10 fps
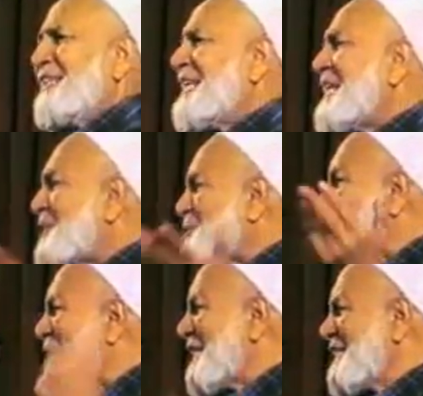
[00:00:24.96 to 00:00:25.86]
These
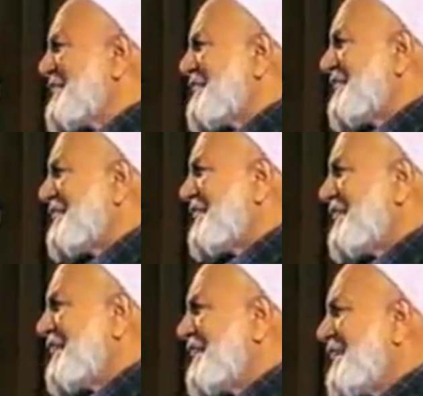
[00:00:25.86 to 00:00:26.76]
students,
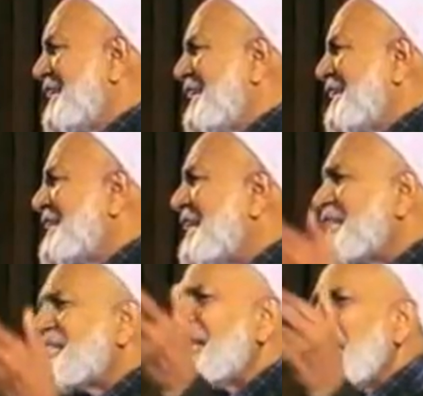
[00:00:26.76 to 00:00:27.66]

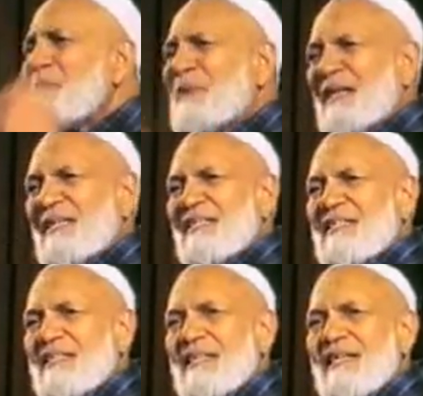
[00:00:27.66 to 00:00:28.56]
these laborers,
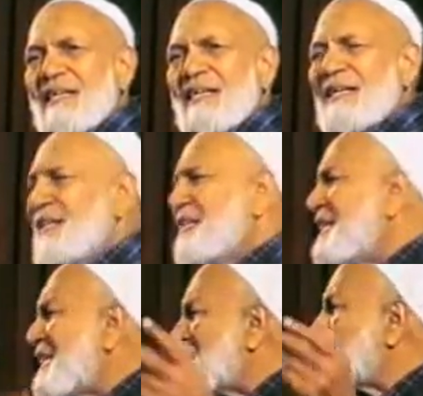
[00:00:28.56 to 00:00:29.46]

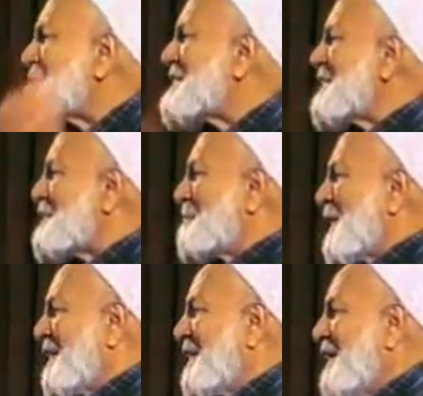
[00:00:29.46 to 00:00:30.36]
these
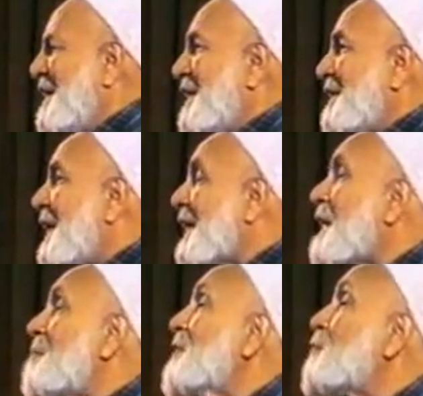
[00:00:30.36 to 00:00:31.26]
businessmen, they are
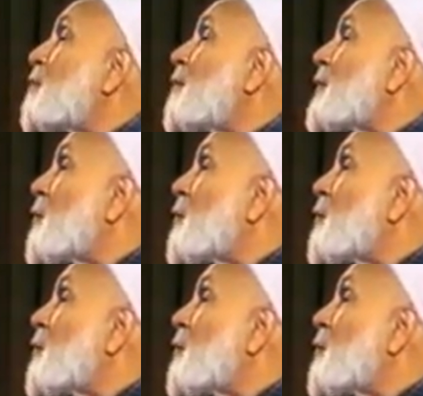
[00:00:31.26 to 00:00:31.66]
coming to our